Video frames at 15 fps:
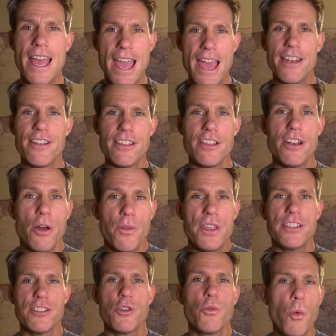And you know,
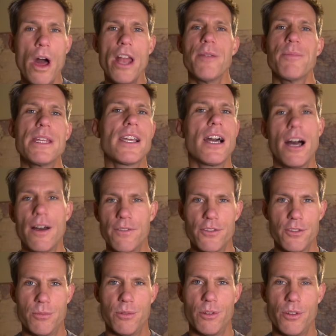this, you wanna be
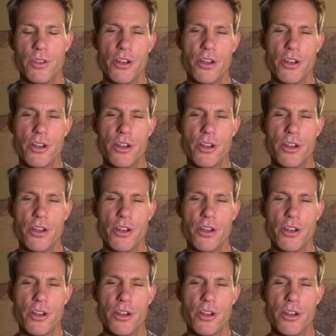comfortable.